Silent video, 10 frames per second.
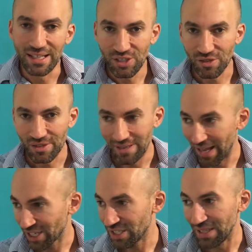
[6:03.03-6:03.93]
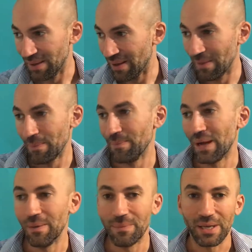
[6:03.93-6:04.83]
unless you're actually
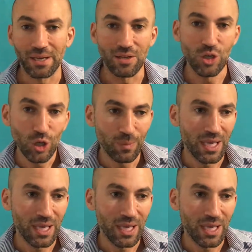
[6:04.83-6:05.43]
pumping new